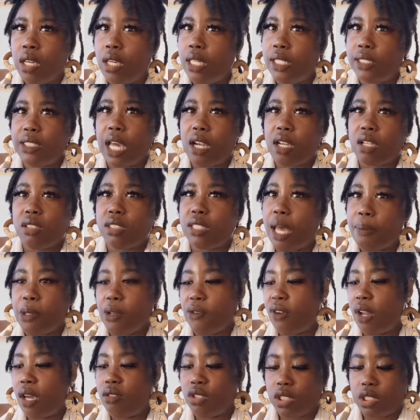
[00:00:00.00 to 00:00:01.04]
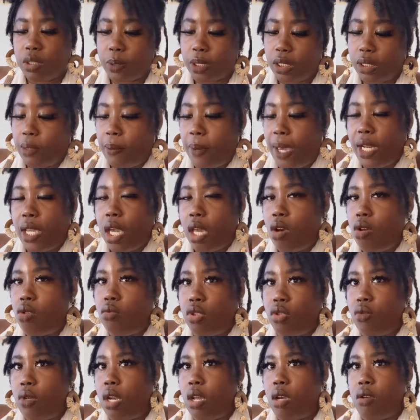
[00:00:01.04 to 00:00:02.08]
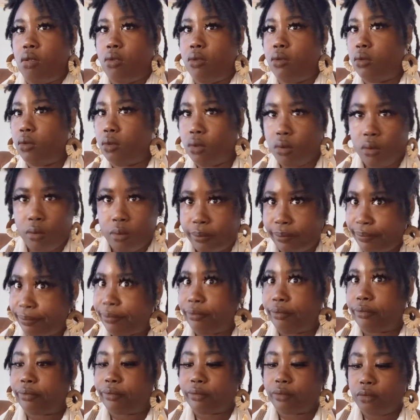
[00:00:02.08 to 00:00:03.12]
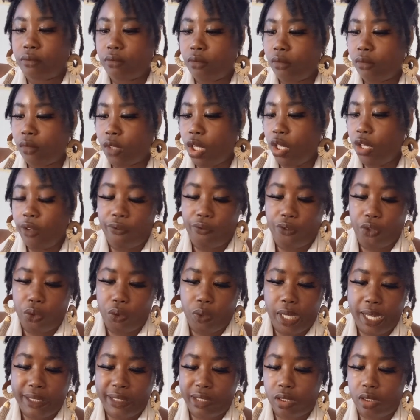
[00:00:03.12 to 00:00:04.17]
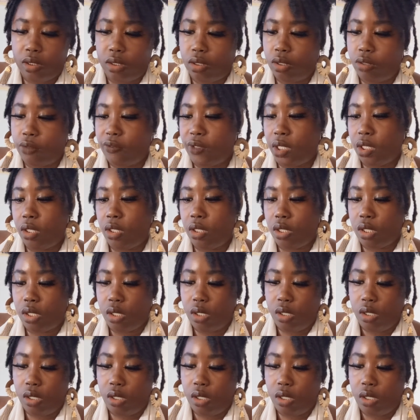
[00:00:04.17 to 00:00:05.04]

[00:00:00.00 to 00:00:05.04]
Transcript: it's not gonna stop your flow just because somebody got on what you got on. If you that sensitive, then